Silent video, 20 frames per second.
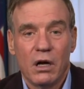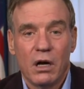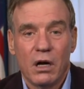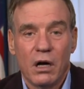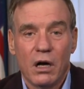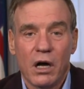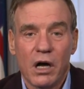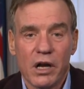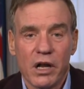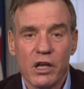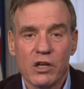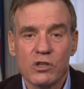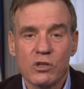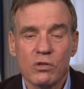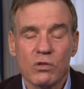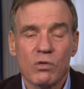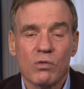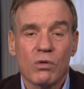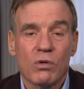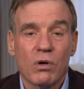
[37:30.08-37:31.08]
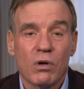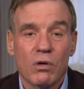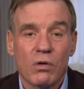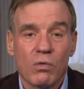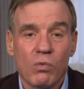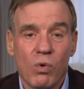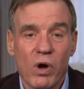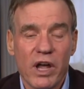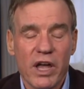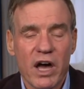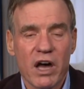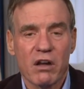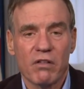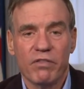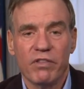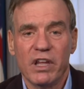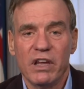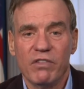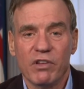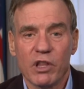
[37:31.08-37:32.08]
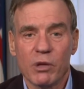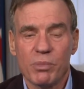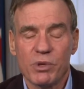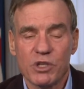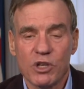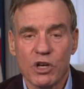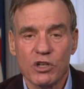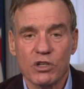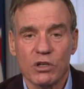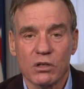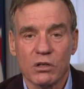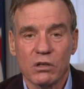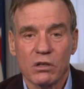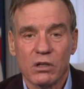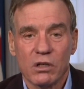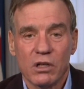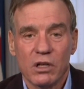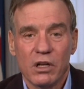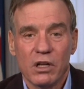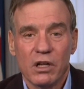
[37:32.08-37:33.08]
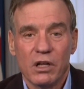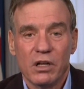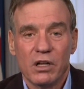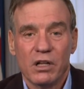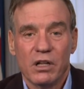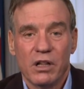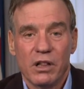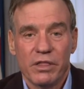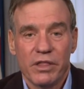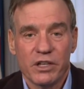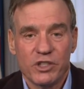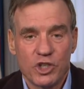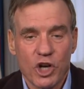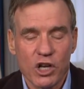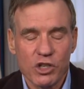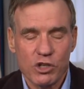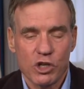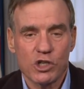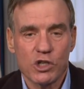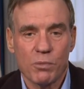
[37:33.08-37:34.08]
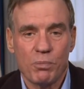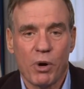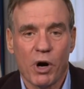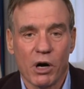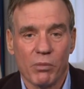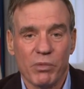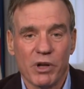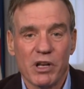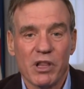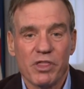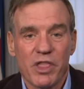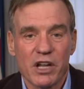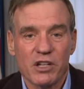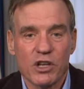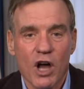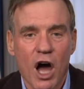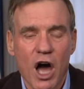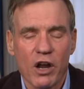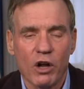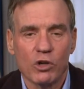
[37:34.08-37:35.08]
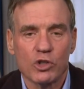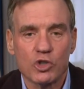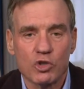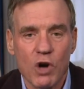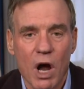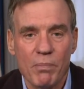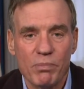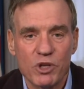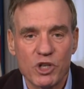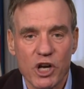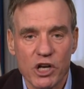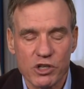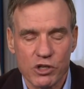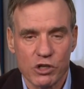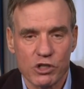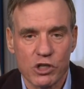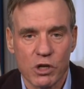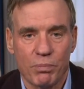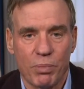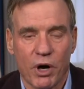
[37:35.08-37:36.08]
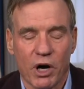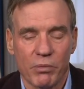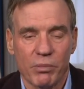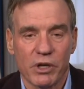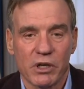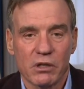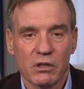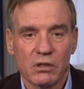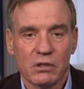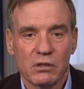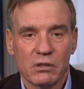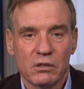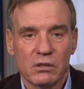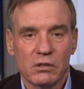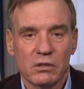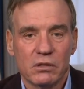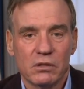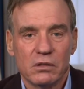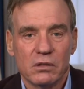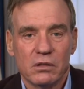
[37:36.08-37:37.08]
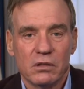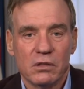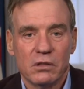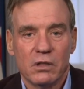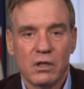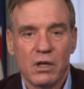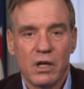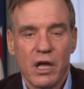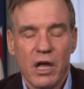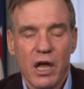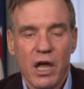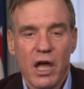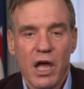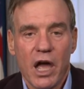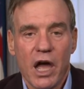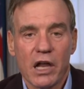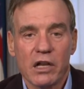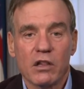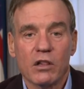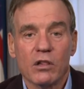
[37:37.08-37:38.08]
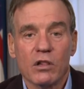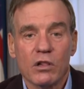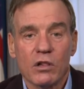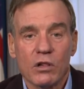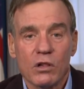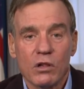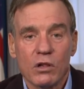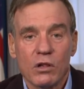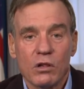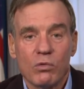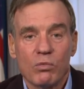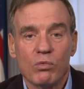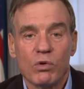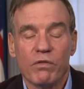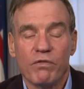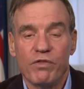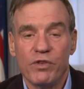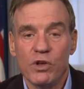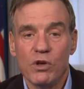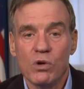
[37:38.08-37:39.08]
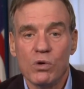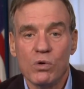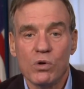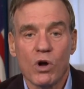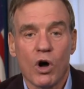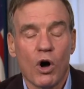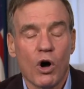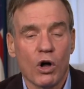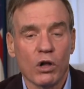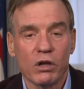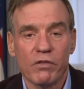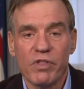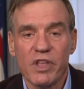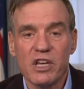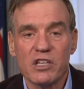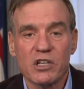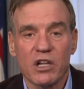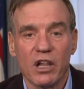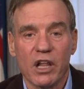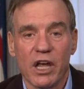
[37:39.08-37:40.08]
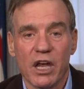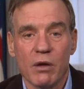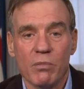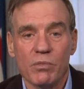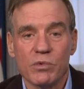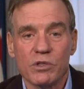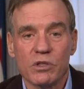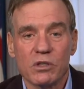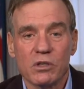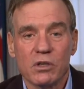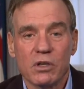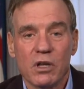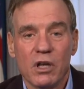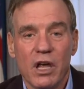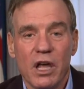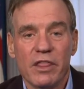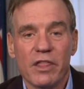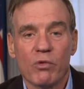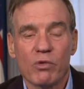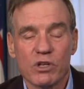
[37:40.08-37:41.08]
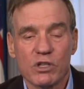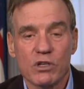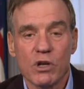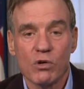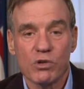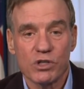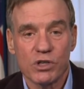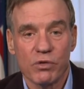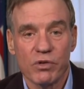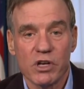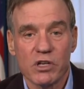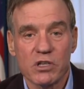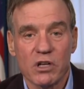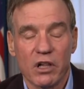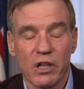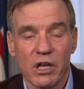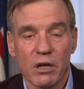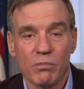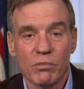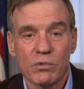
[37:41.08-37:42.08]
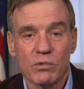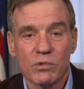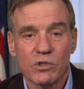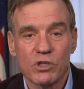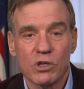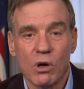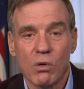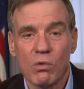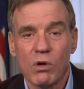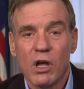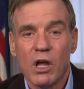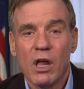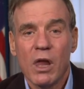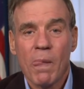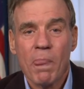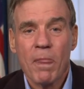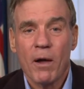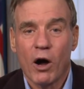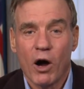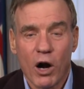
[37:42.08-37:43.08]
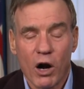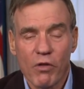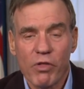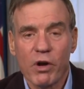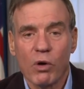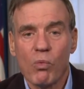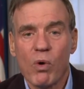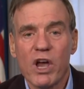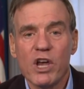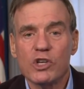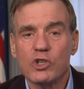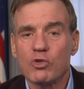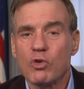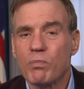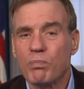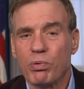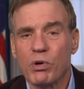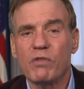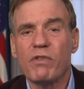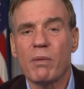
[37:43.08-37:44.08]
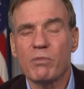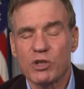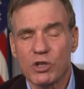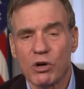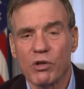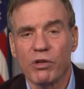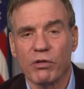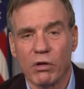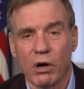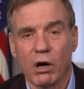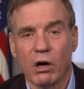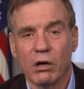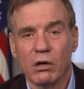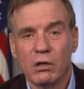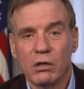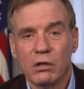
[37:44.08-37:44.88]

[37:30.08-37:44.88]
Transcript: on his way out of leaving the position, the Justice Department, the Donald Trump Justice Department, had reviewed all of these claims and there was no serious claim. So, are there ways to improve? I'm sure there are.